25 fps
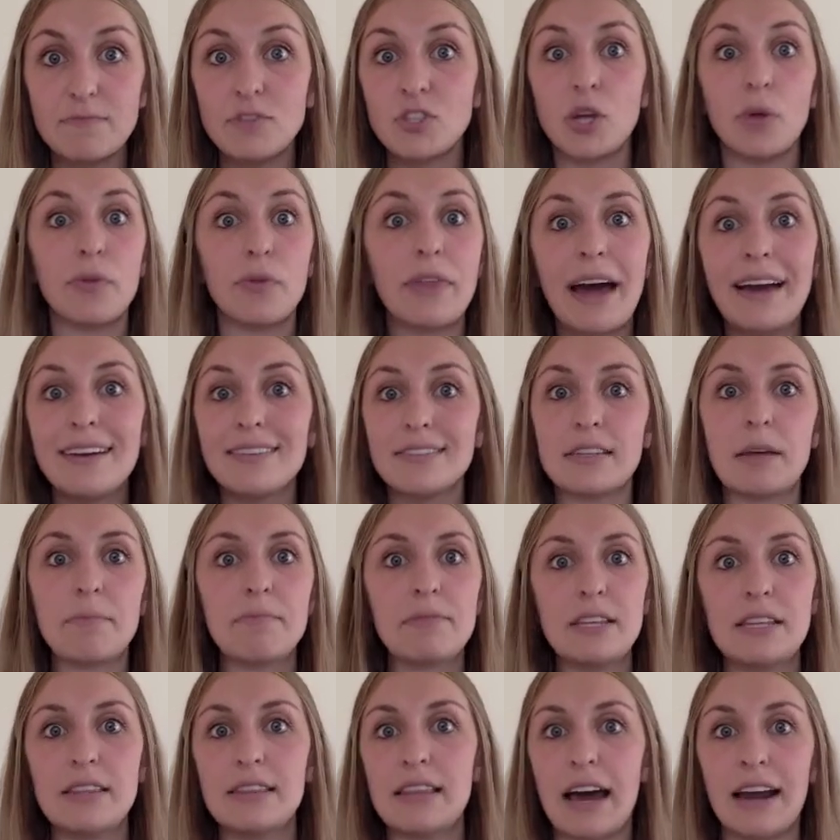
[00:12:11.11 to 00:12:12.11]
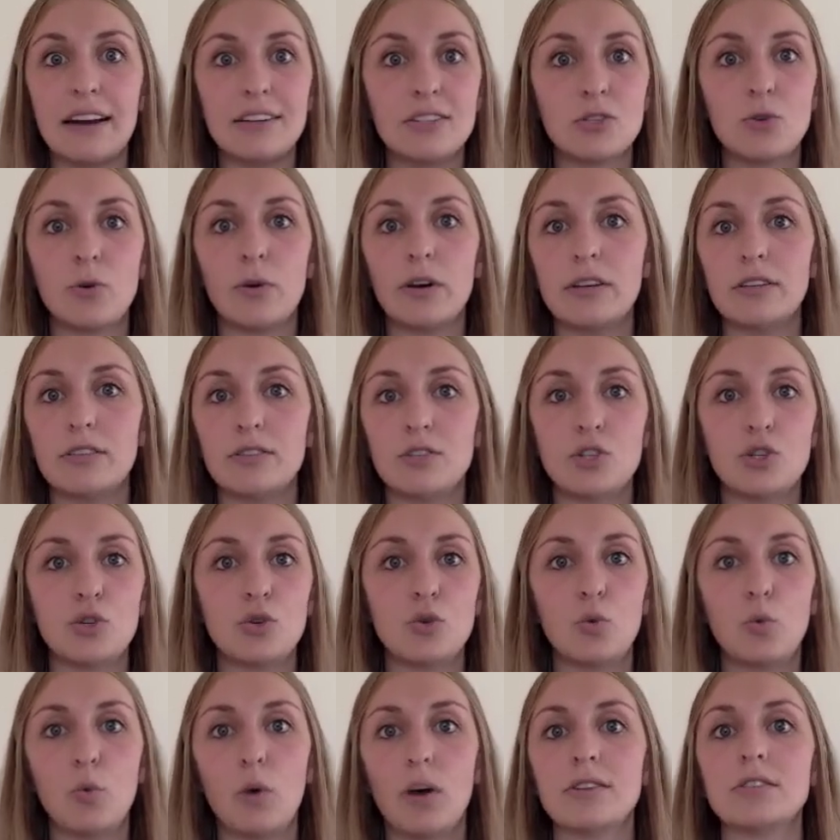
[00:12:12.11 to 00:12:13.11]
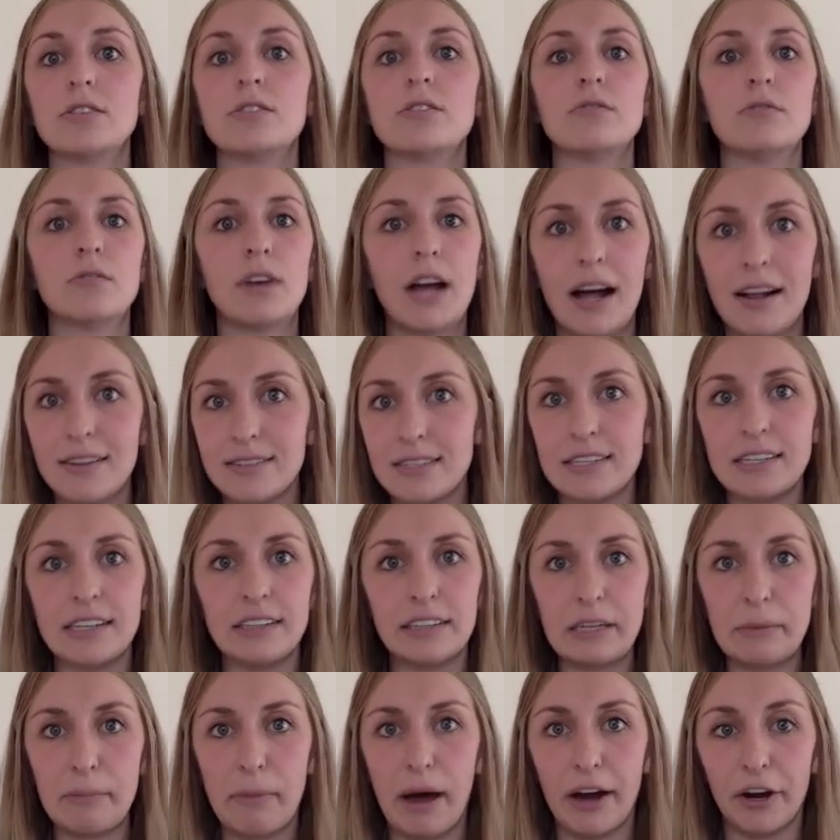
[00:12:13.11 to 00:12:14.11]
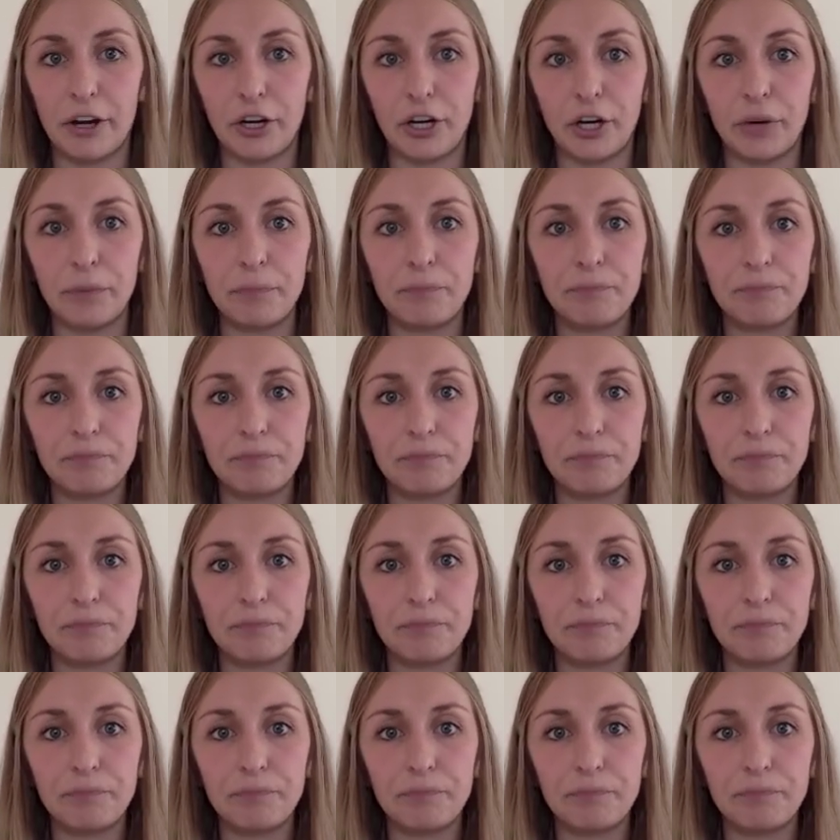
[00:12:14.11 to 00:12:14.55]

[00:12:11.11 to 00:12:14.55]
So that is something that is going to want to constantly monitor.